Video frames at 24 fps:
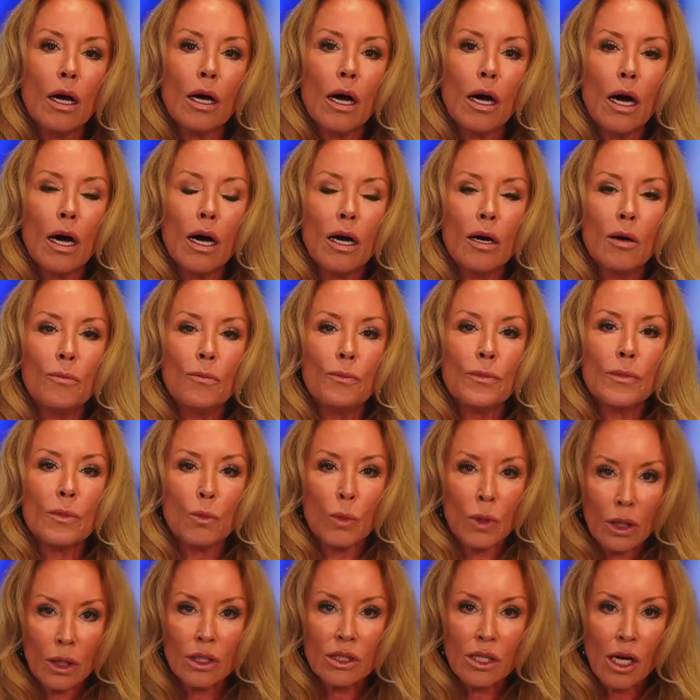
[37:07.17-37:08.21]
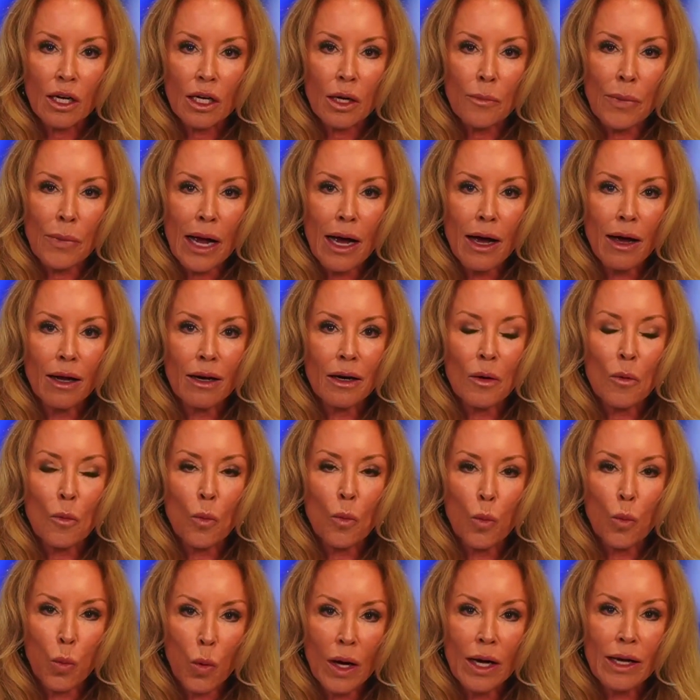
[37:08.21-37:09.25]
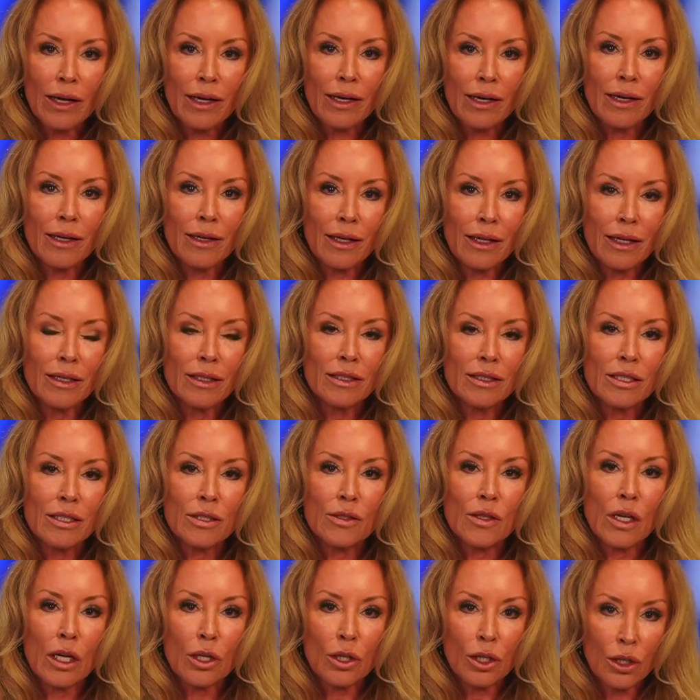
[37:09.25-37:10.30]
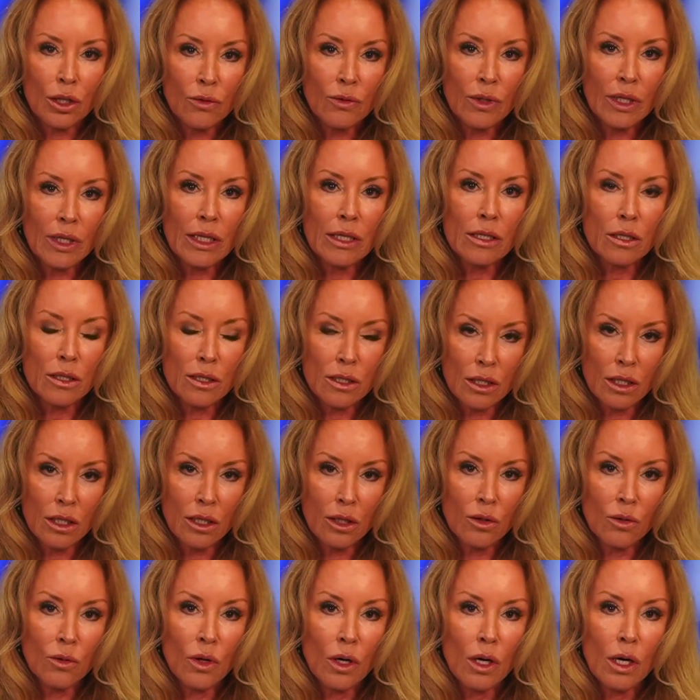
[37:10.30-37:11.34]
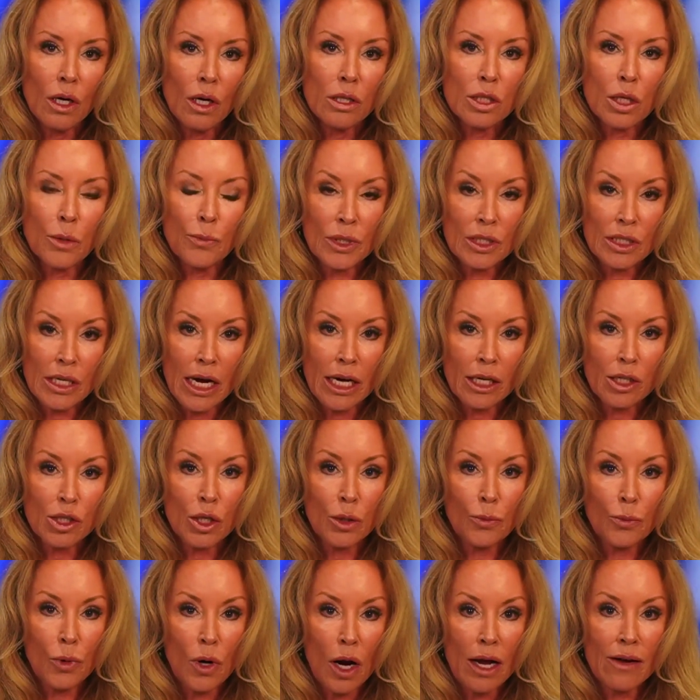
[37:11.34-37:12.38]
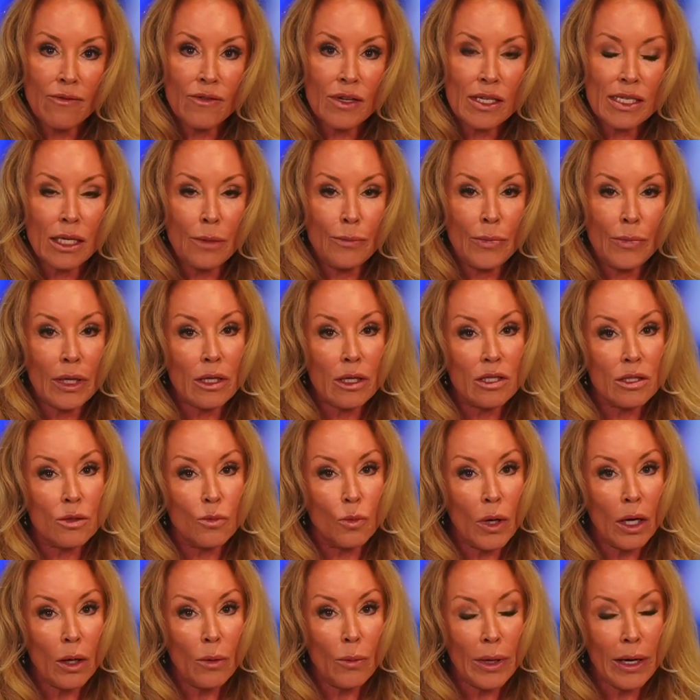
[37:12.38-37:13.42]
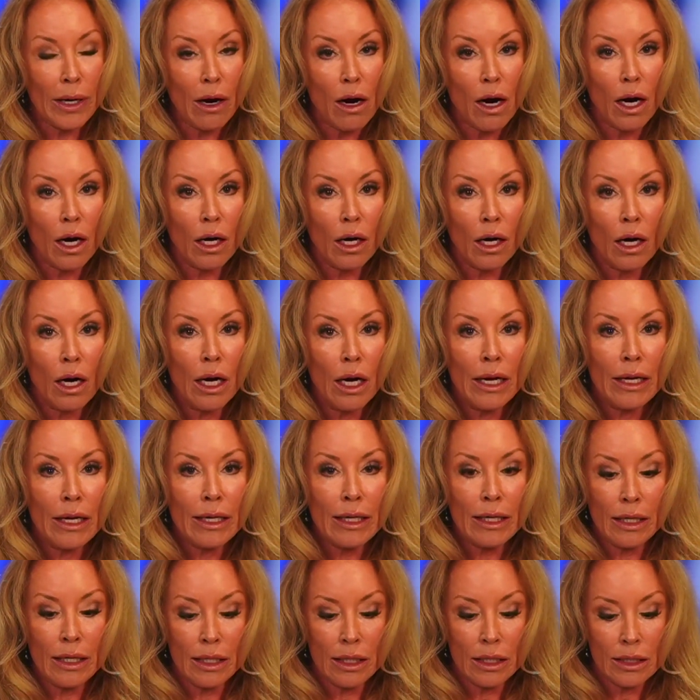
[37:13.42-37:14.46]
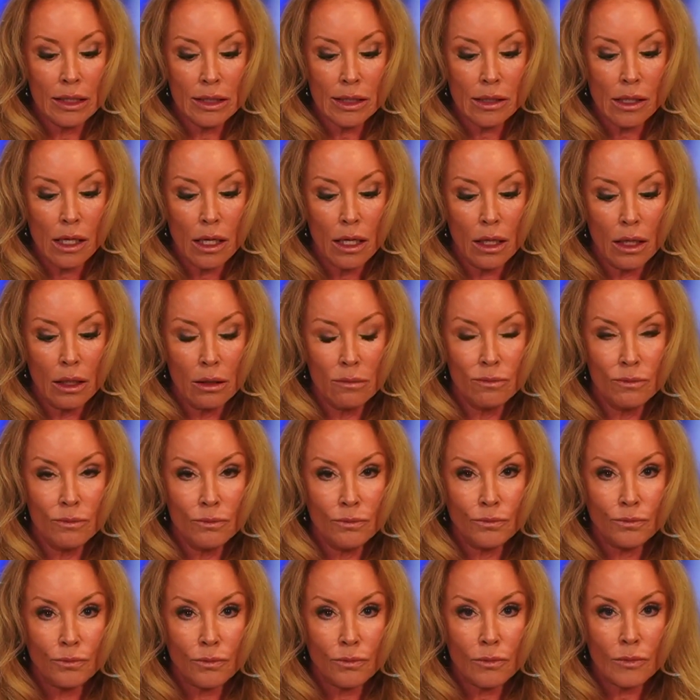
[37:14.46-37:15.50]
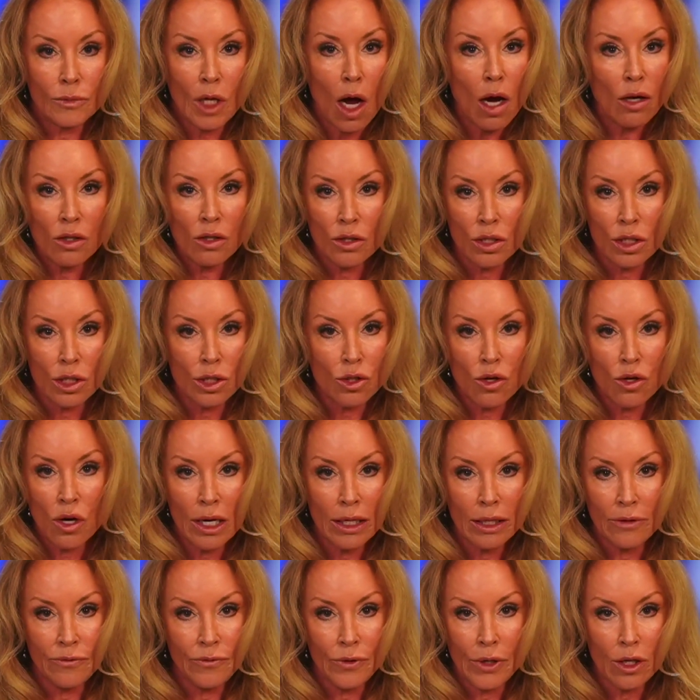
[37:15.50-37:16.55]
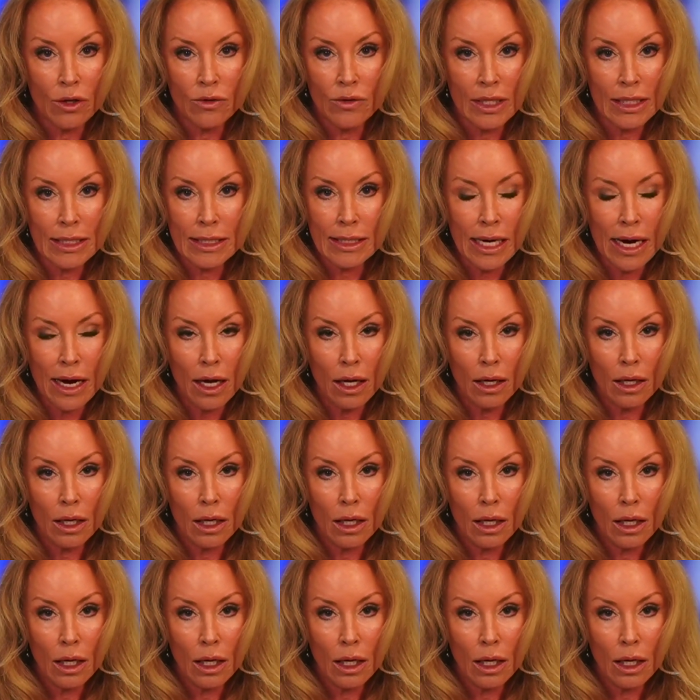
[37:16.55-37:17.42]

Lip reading: We're going to talk about what it is that you need to do to protect your privacy, because where we are is Congress is trying to figure this out.